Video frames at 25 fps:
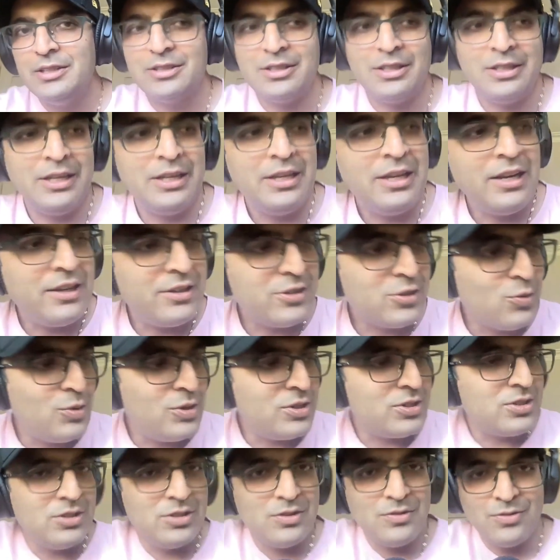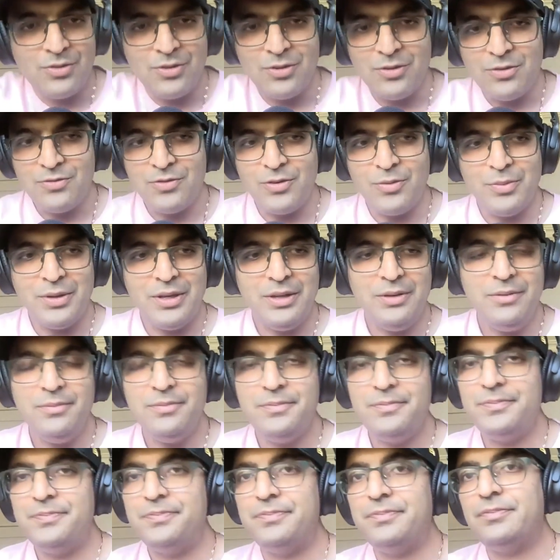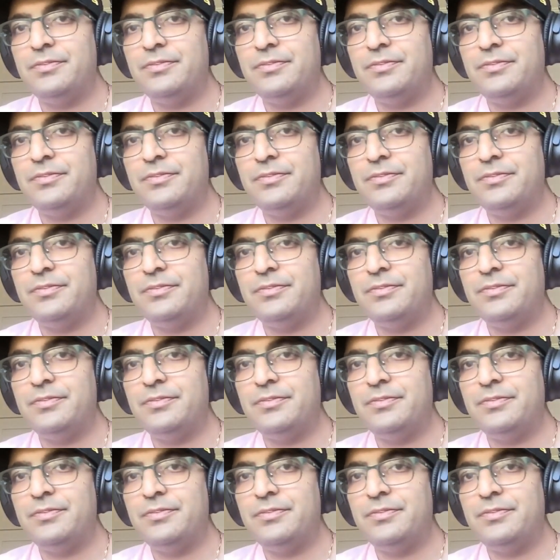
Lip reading: So, any last questions for Ben?